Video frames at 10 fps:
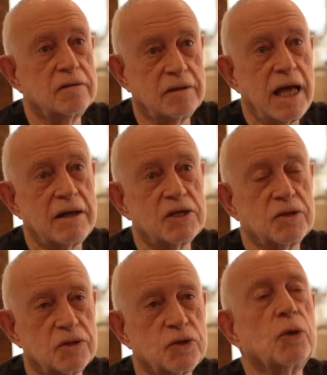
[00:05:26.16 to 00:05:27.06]

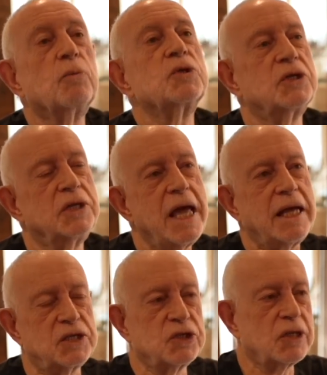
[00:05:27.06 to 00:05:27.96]
that sort of was the
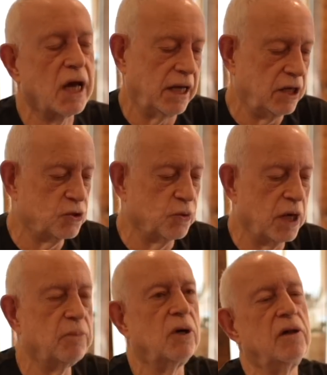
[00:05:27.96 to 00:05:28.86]
next stage
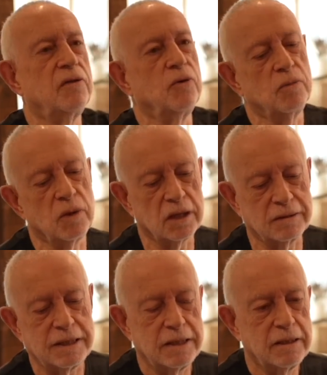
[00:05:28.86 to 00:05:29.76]
whereby I thought,
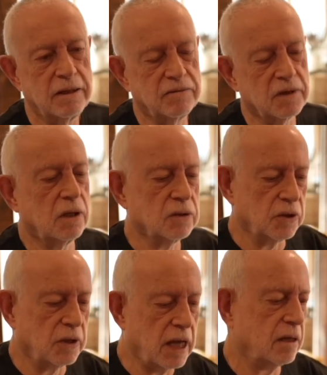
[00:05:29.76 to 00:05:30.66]
well, if I can't
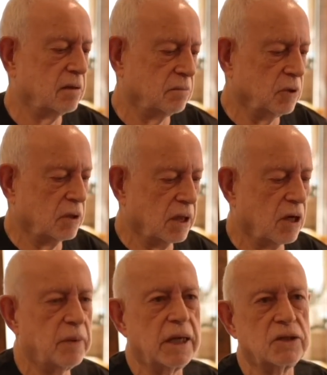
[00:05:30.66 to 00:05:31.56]
do that, I'm not going to
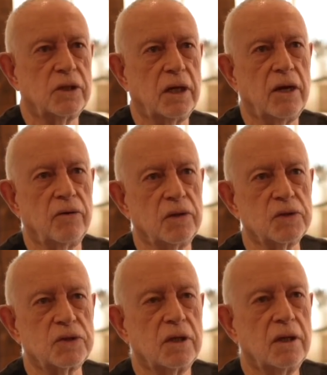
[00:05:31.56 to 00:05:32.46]
go back to the
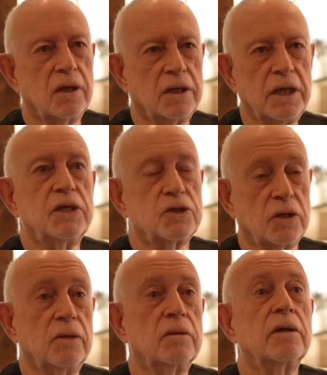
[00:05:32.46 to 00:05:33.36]
Herons. I need
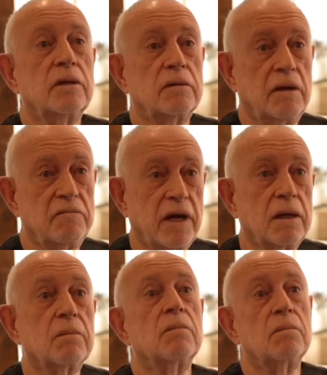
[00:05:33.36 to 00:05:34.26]
to
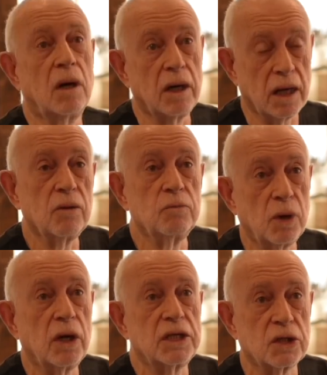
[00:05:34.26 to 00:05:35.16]
invent my own
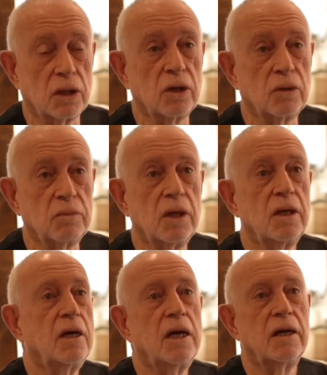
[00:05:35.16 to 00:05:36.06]
bite alarm.
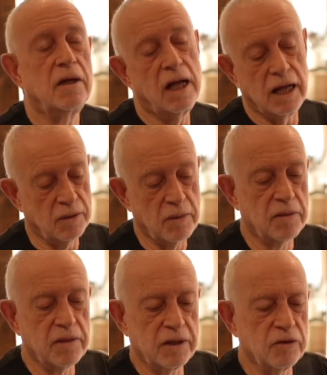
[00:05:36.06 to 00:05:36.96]

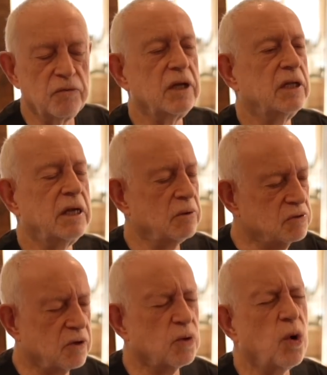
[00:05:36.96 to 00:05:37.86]
It was
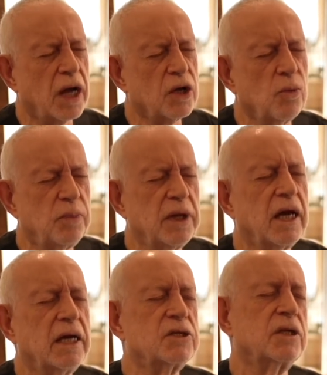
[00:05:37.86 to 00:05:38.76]
quite
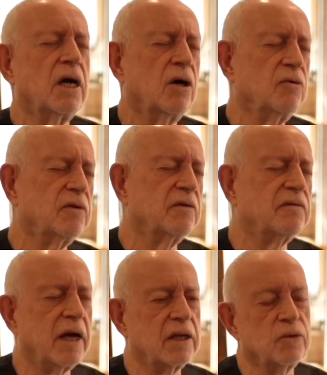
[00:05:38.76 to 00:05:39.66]
complicated over the
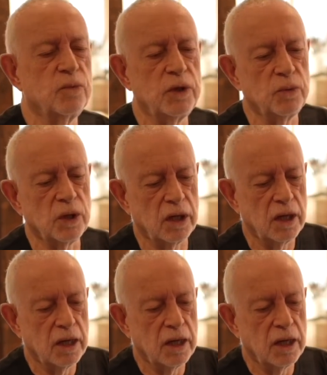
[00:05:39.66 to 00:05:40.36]
fact that we were